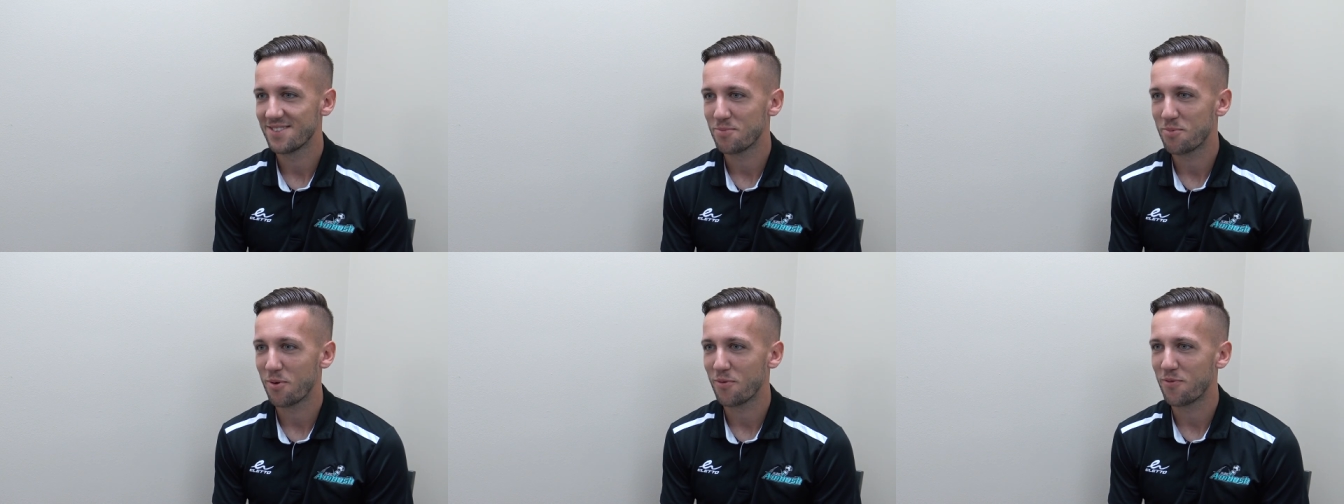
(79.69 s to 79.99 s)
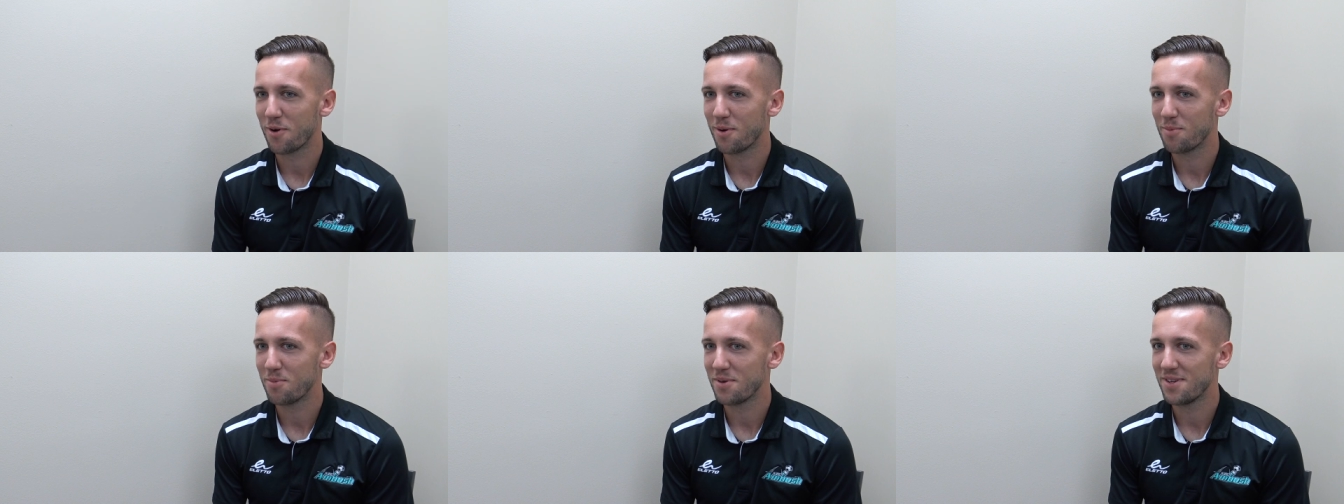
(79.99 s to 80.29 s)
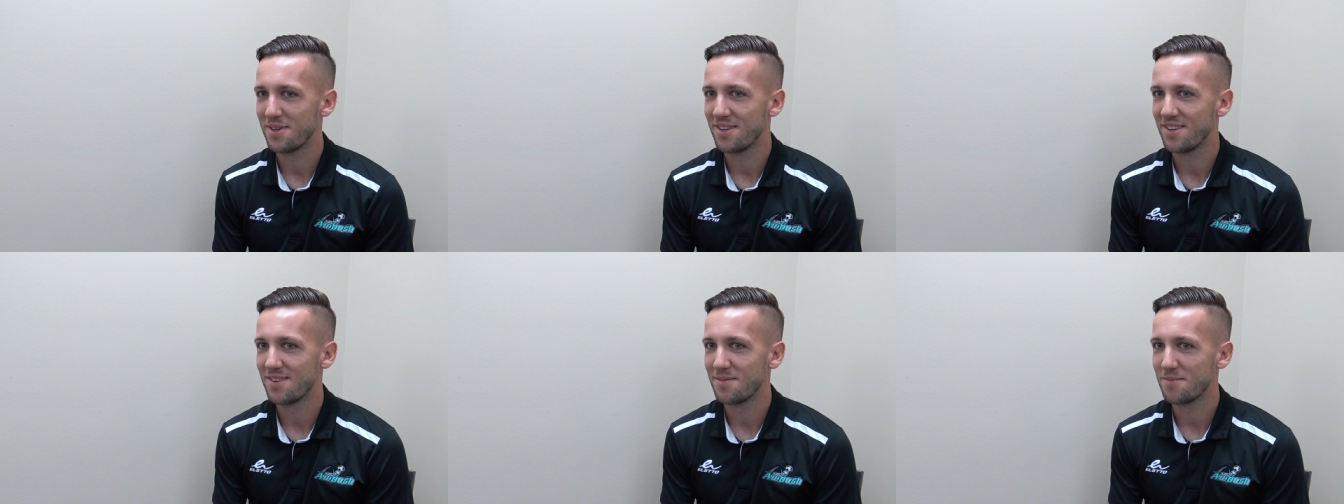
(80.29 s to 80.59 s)

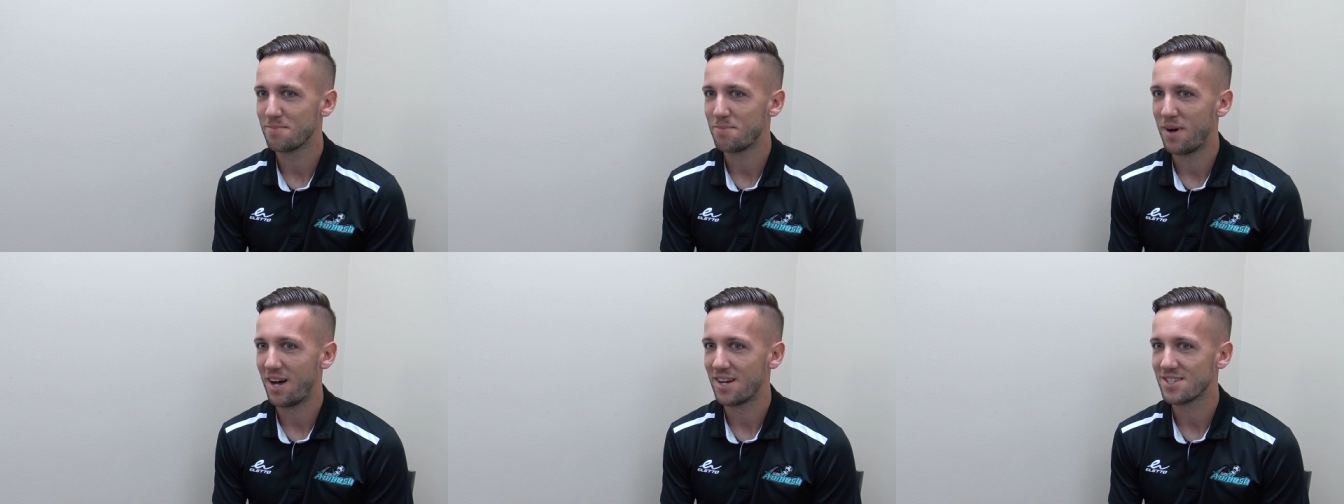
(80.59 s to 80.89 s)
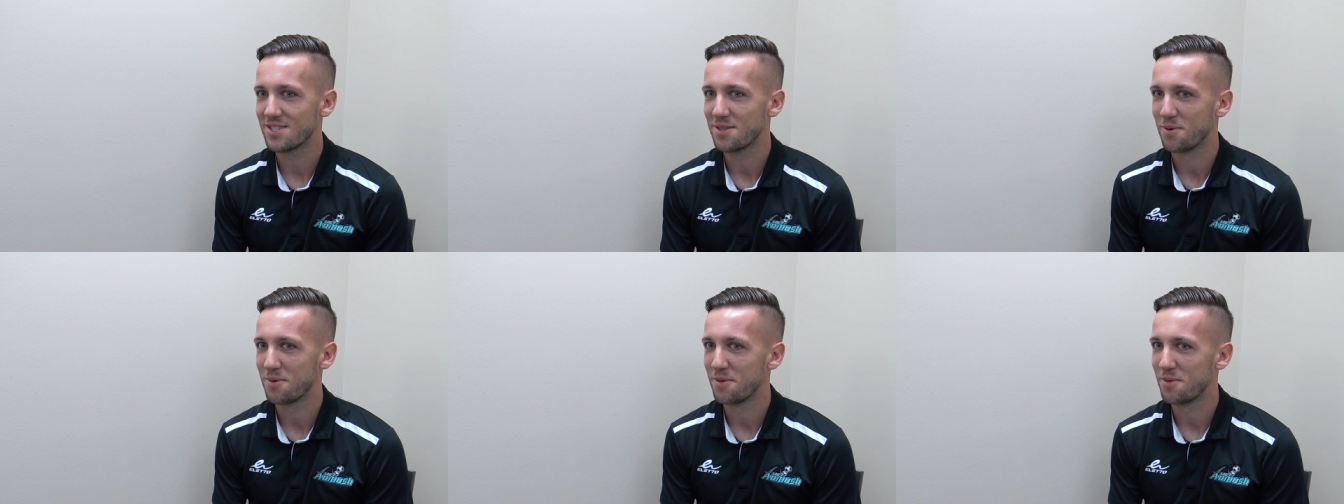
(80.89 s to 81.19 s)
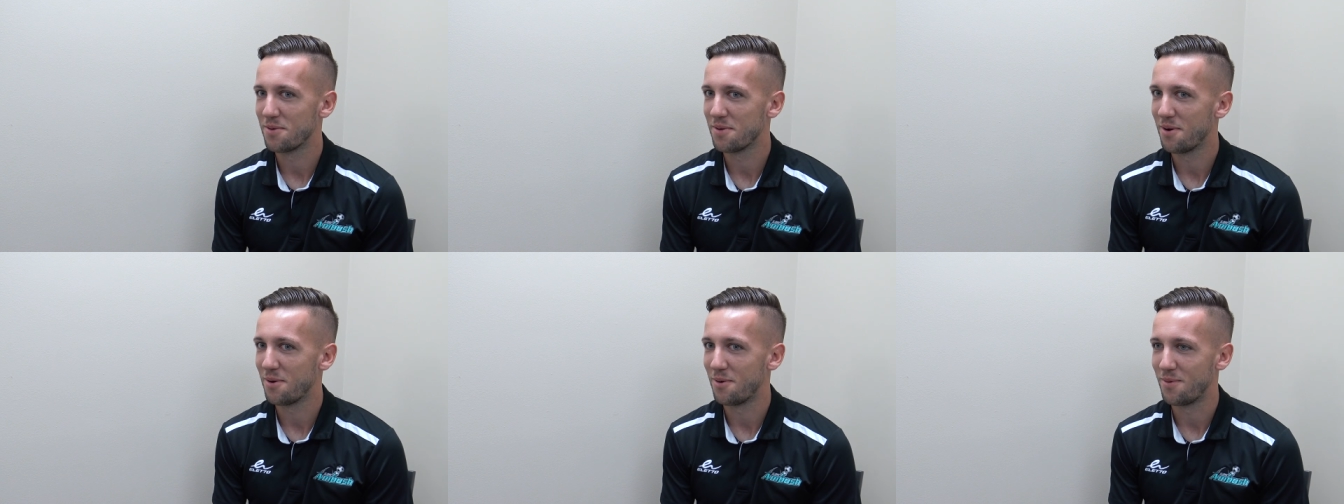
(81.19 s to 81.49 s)
preferably pasta
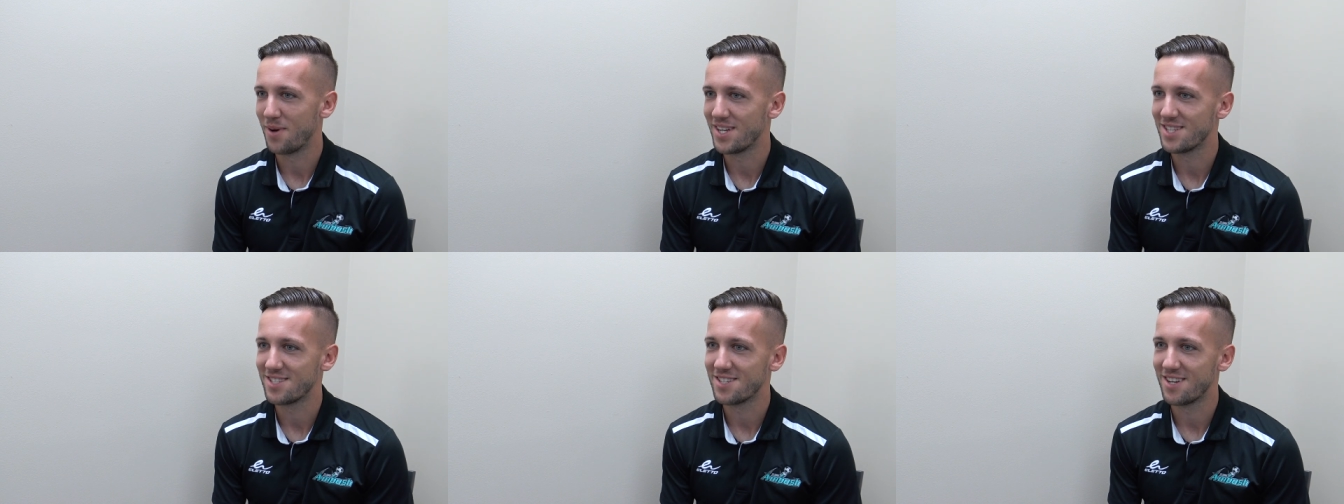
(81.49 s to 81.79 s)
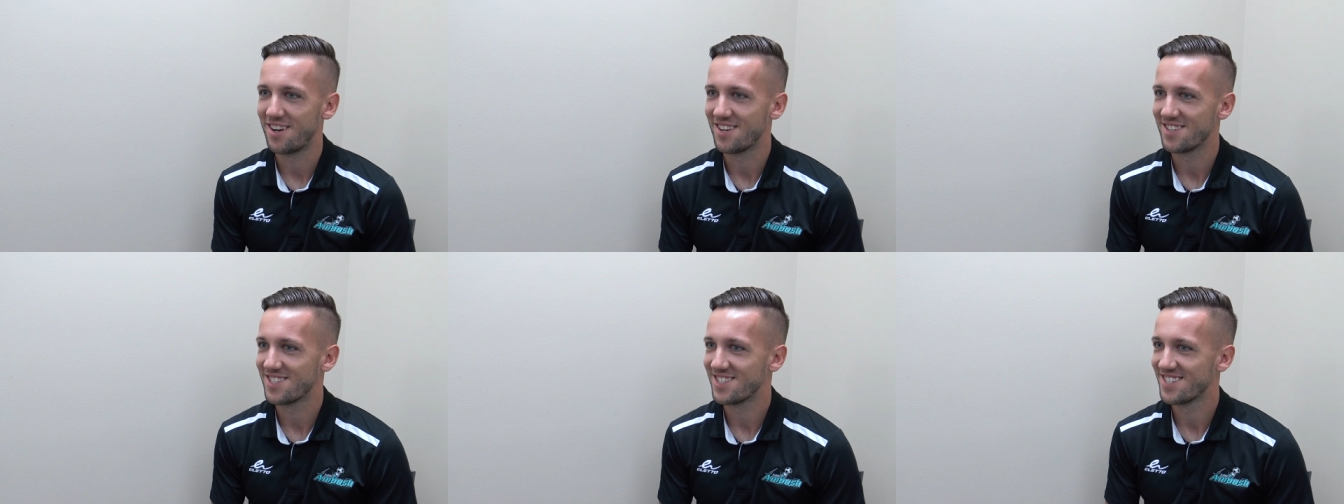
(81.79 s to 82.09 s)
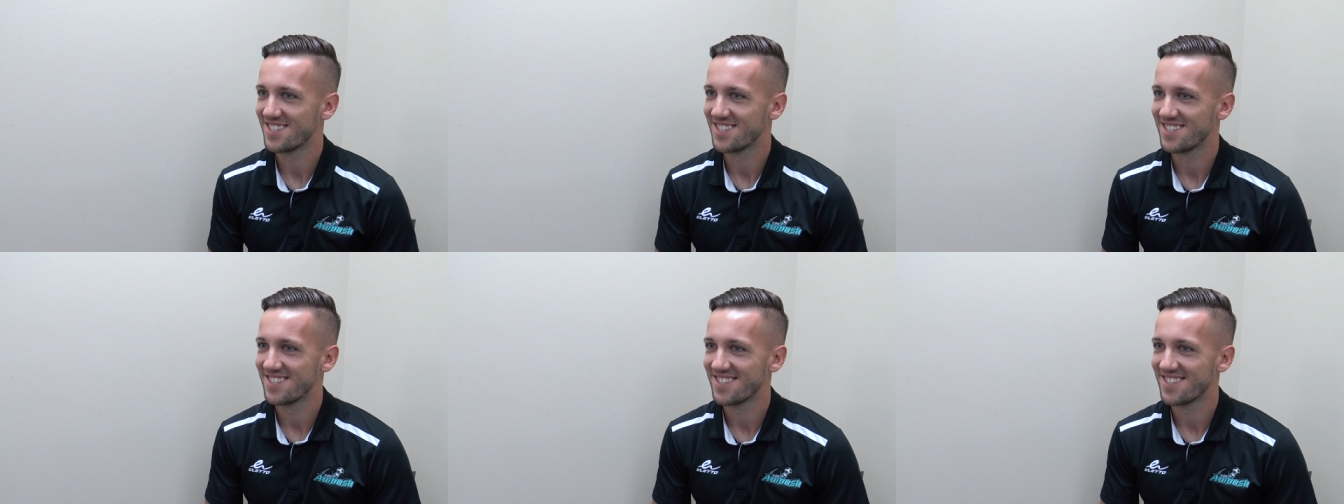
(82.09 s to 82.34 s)
with a white sauce.